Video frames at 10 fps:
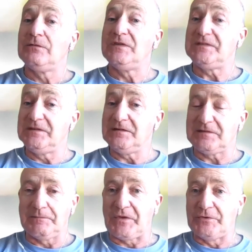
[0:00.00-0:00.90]
This
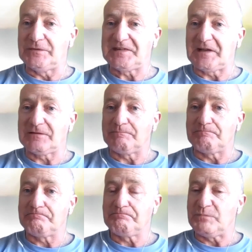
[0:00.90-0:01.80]
is, sounds
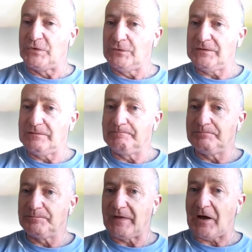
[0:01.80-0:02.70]
good.
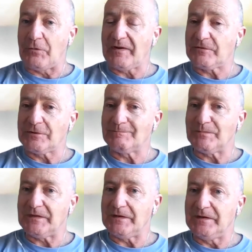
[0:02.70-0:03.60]
However,
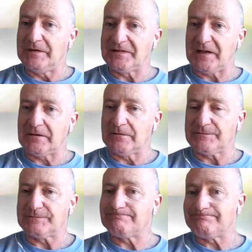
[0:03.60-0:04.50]
it's kind
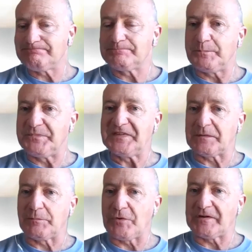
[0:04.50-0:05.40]
of
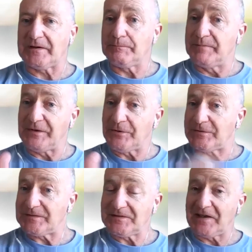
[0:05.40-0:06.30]
disappointing
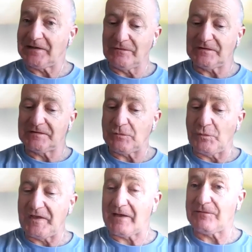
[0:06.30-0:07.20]
because get this,
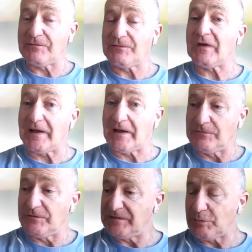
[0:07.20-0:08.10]
we have, at
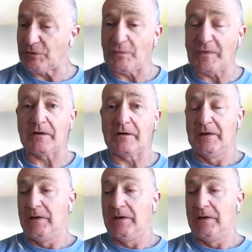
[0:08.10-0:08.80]
this point, we are,